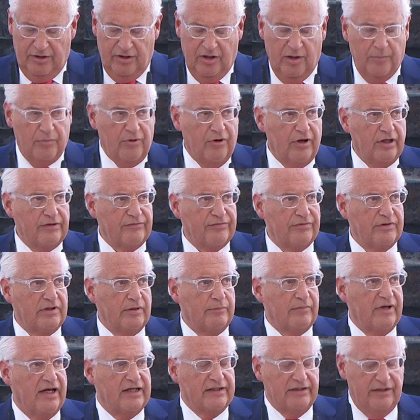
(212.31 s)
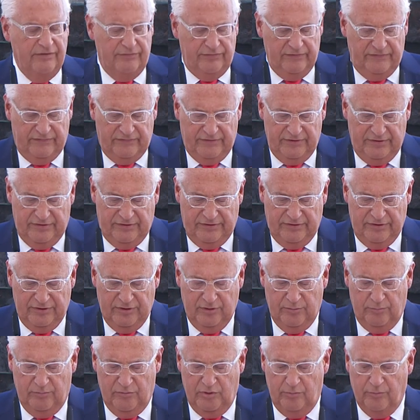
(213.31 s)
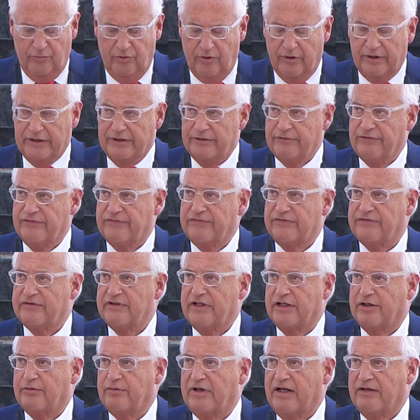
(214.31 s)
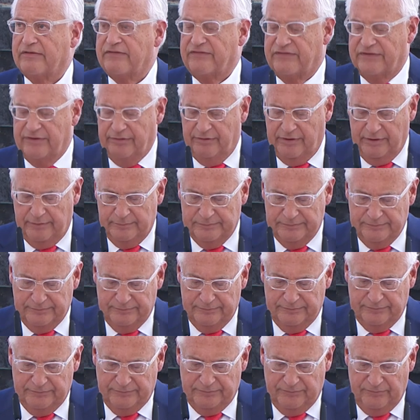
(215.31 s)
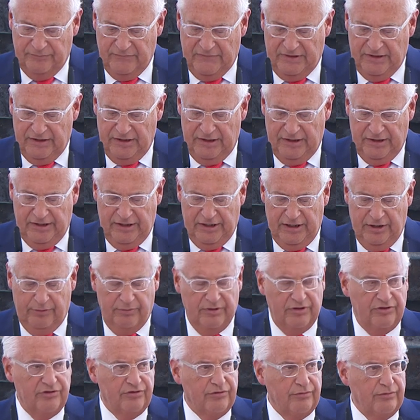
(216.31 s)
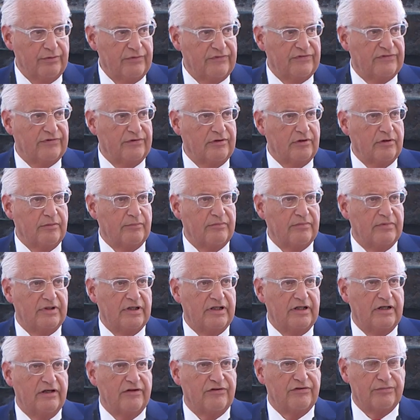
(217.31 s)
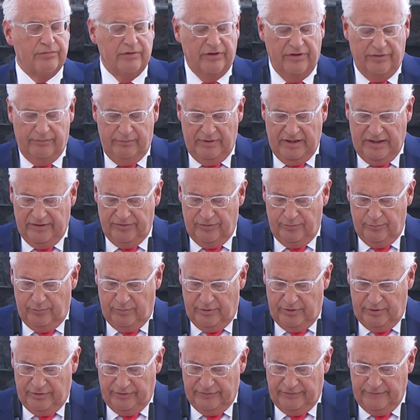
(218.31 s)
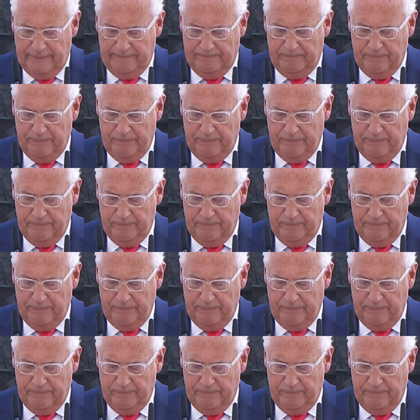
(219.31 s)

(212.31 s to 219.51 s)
Apart from the magnificent memorials at Ground Zero, here in Jerusalem and elsewhere throughout the world,